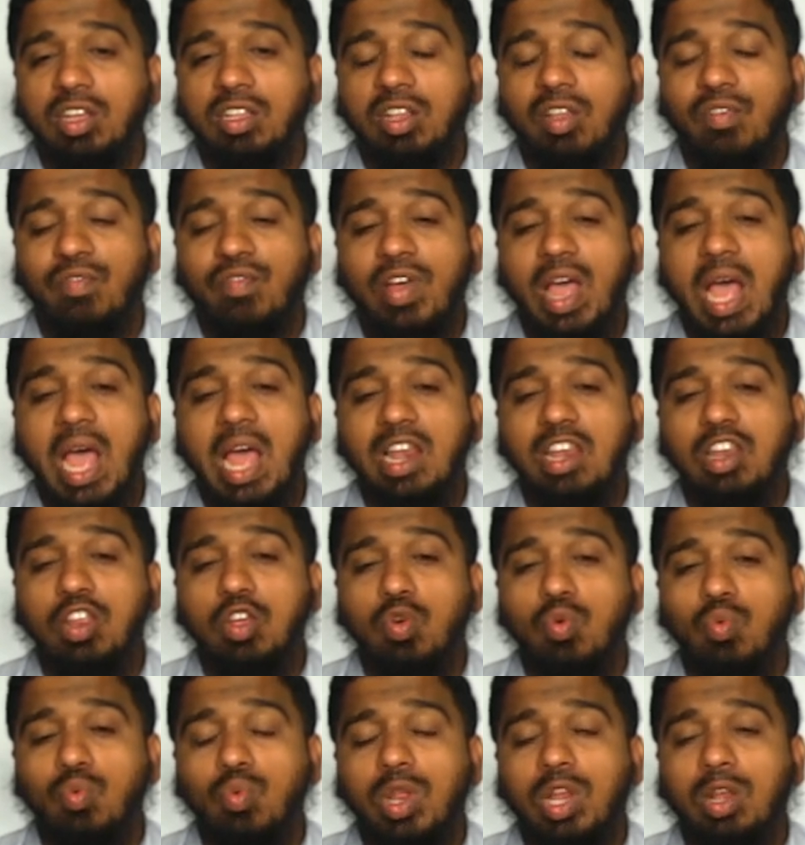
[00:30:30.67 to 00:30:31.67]
the
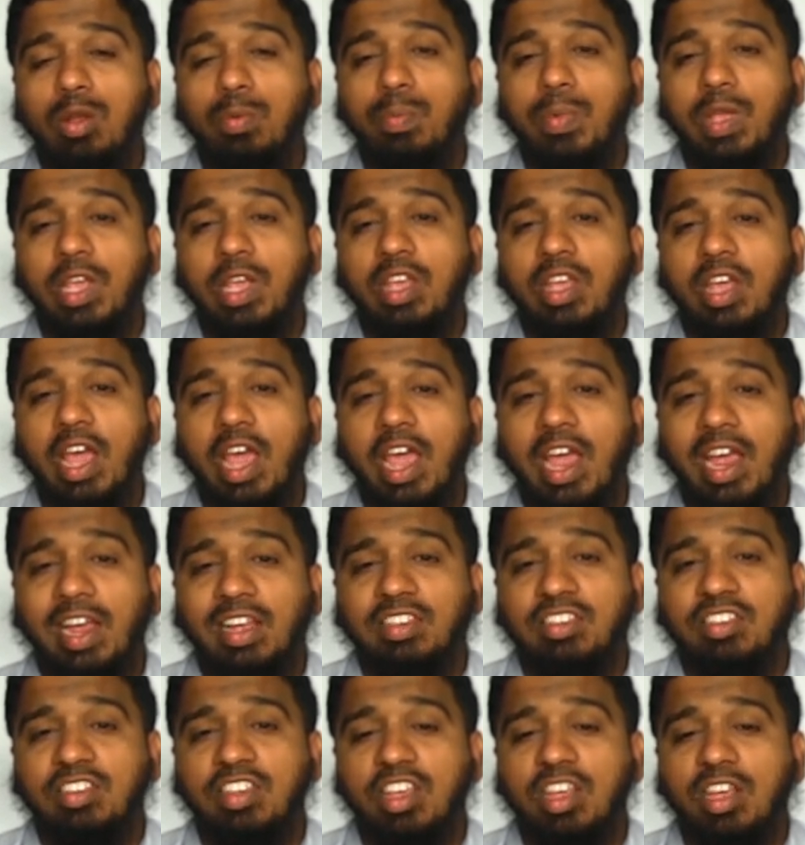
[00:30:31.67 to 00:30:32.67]
value will be
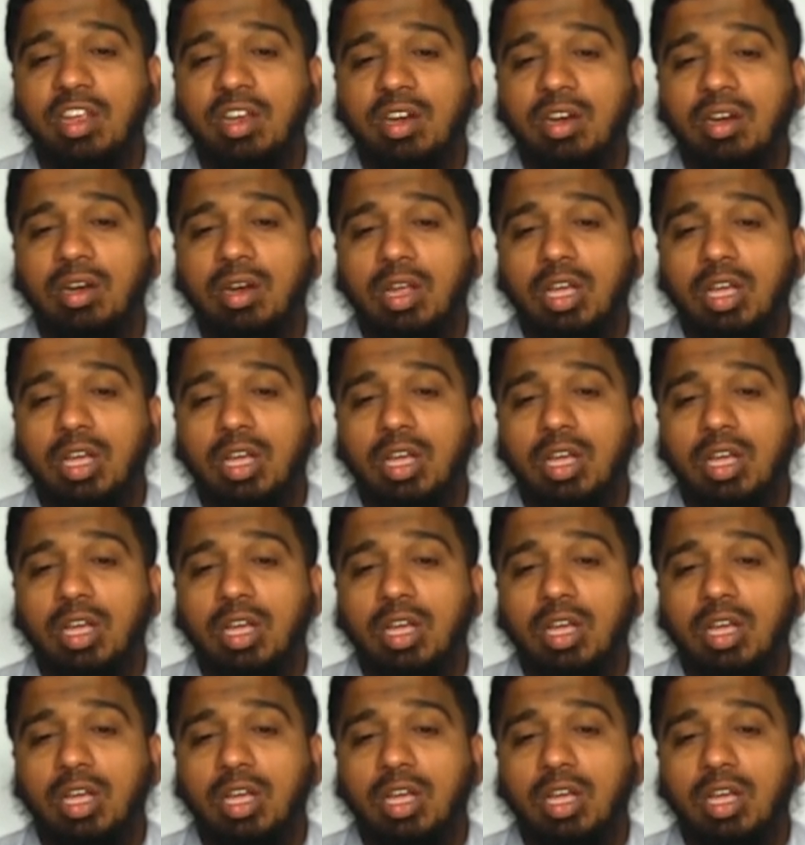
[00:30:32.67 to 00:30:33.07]
x here.